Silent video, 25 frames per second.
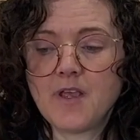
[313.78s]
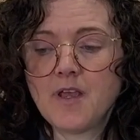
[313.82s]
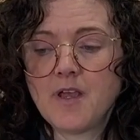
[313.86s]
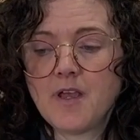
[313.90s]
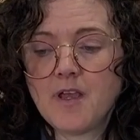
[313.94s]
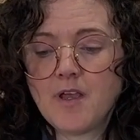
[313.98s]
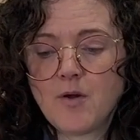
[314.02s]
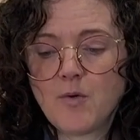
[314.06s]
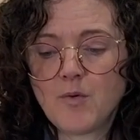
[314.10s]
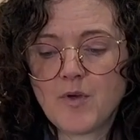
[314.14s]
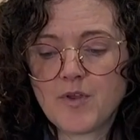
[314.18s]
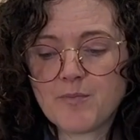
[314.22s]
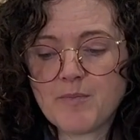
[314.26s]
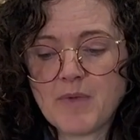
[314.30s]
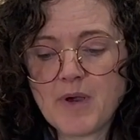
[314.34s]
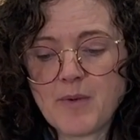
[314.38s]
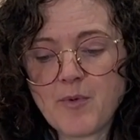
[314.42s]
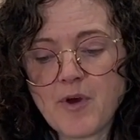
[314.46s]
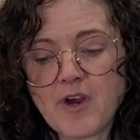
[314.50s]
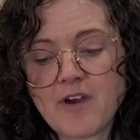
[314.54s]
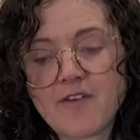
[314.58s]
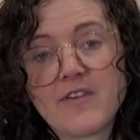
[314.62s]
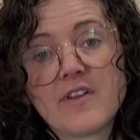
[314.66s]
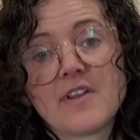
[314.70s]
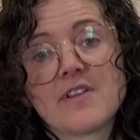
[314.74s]
with my
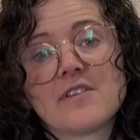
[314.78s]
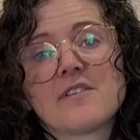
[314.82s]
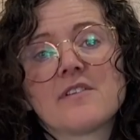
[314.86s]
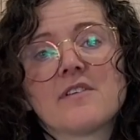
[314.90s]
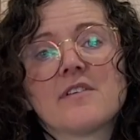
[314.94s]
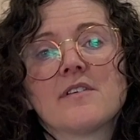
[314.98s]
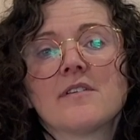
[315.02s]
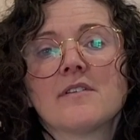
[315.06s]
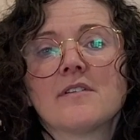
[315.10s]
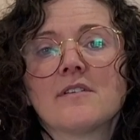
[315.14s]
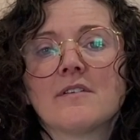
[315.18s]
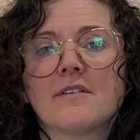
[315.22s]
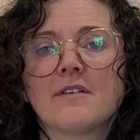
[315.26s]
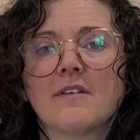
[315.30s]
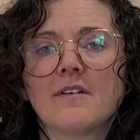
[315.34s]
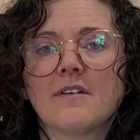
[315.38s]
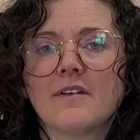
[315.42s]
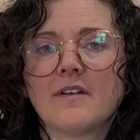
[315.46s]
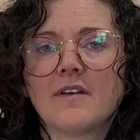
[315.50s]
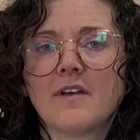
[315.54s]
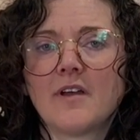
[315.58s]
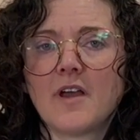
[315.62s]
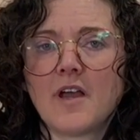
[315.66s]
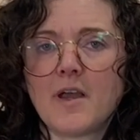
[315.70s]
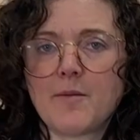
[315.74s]
breakfast,
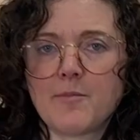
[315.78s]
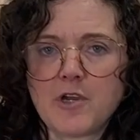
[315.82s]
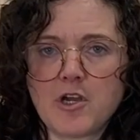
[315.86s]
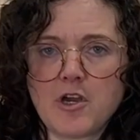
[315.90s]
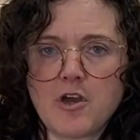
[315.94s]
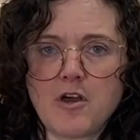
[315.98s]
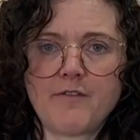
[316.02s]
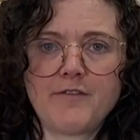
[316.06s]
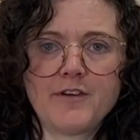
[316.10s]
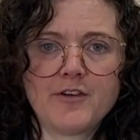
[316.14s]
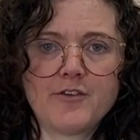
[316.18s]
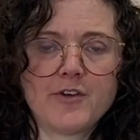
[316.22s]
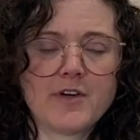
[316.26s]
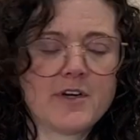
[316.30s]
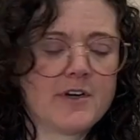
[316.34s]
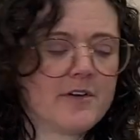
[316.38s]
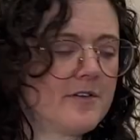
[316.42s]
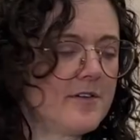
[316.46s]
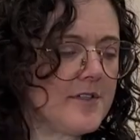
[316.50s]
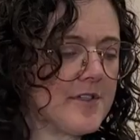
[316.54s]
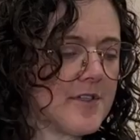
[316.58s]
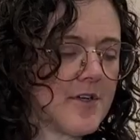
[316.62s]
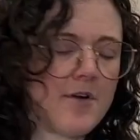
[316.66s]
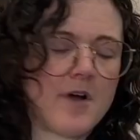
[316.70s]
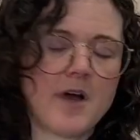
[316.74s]
I'm a coffee drinker,
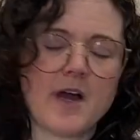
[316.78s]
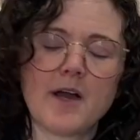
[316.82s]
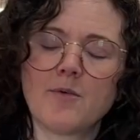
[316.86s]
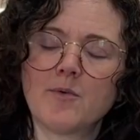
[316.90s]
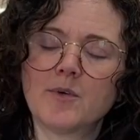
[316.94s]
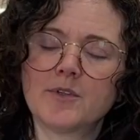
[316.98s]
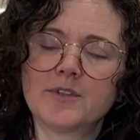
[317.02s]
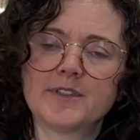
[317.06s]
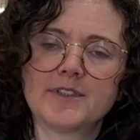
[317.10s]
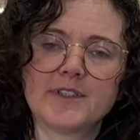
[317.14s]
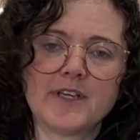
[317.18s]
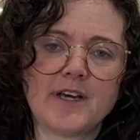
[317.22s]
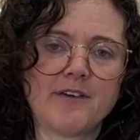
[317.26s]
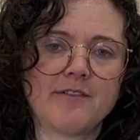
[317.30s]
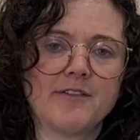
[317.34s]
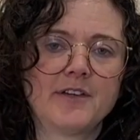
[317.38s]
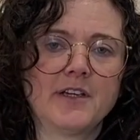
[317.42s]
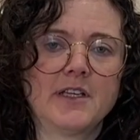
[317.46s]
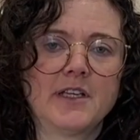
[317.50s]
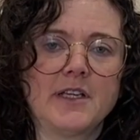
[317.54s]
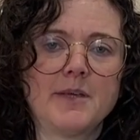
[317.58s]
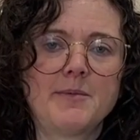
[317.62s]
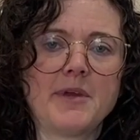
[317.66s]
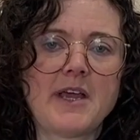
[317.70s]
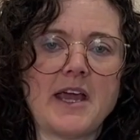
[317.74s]
so I will
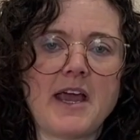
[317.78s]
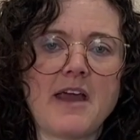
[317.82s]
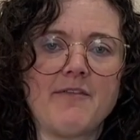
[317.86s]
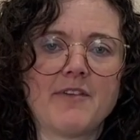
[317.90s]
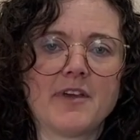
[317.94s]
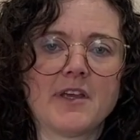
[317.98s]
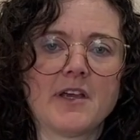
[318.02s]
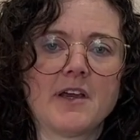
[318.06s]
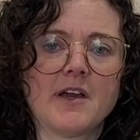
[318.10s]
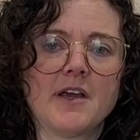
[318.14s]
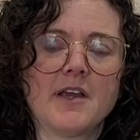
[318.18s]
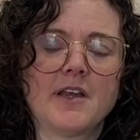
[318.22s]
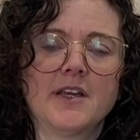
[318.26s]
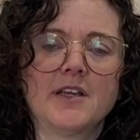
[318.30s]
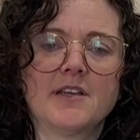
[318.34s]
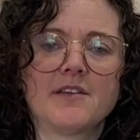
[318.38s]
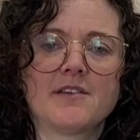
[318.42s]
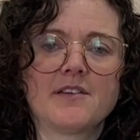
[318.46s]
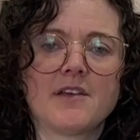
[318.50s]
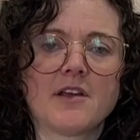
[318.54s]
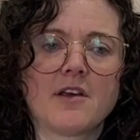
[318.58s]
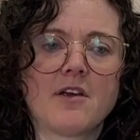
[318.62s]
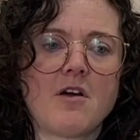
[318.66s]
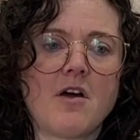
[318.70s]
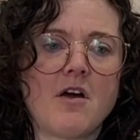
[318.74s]
definitely be having an
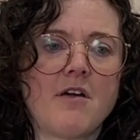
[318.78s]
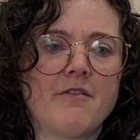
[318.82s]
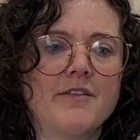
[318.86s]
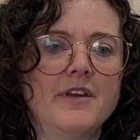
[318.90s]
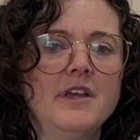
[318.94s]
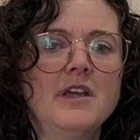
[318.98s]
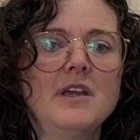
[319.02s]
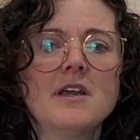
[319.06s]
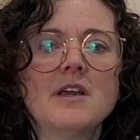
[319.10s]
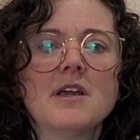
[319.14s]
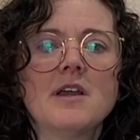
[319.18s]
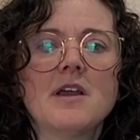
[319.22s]
instant coffee.